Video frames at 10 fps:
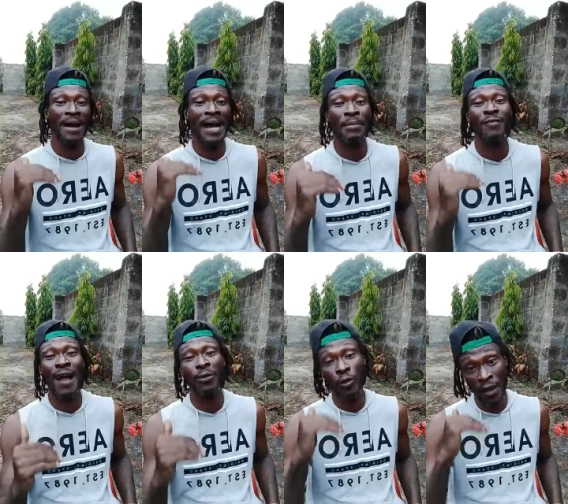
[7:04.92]
come
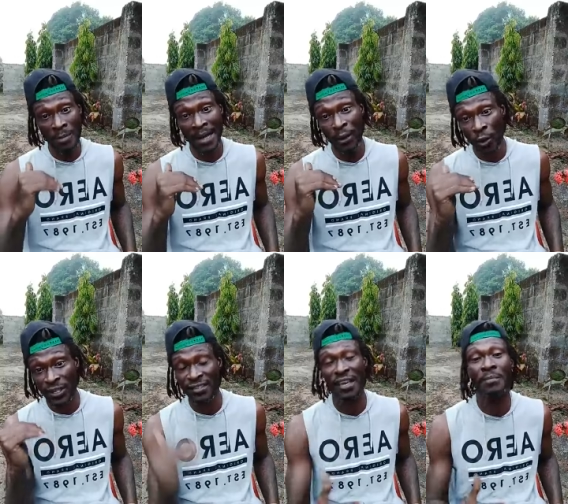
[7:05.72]
around, November, they go
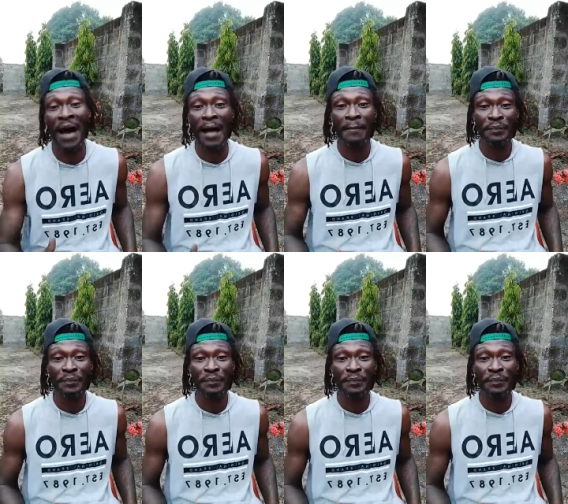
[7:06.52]
December.